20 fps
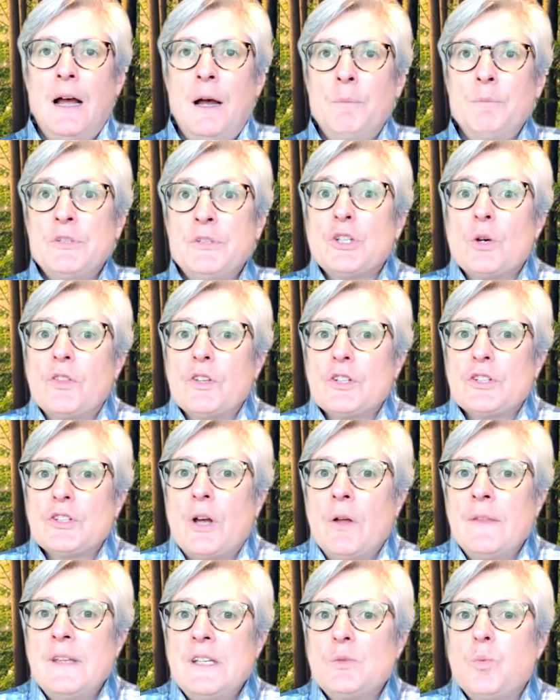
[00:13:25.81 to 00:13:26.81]
So there's
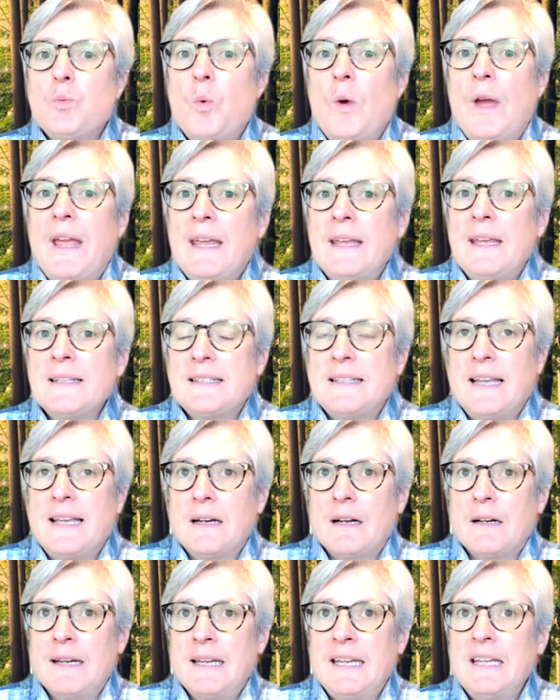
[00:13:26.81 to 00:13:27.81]
all these ways that
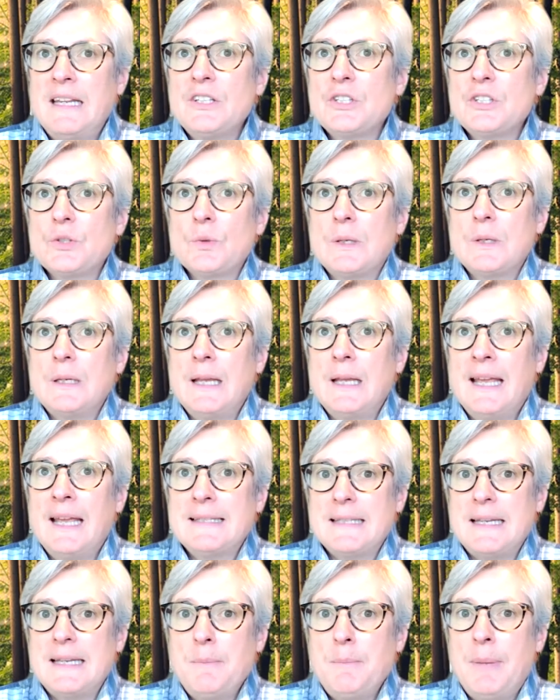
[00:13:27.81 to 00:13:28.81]
our history
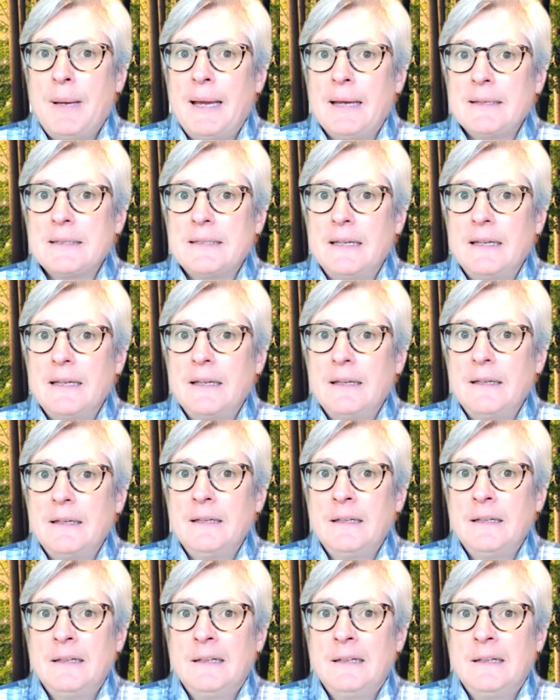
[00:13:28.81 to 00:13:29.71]
has impacted